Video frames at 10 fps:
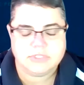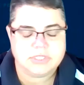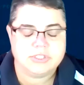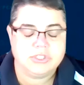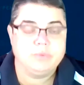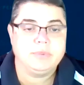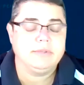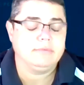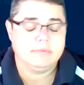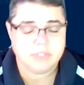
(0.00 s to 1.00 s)
just
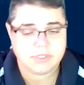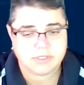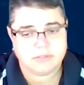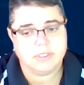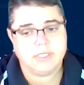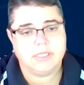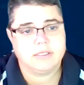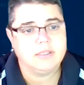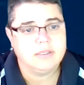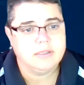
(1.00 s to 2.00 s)
stupid, just
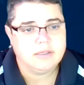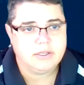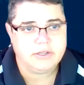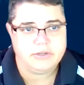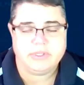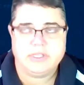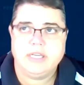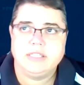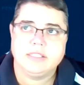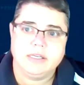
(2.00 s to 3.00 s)
like you're doing
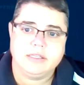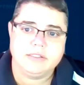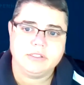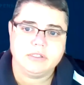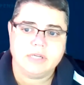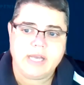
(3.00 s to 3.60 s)
keg stands, you're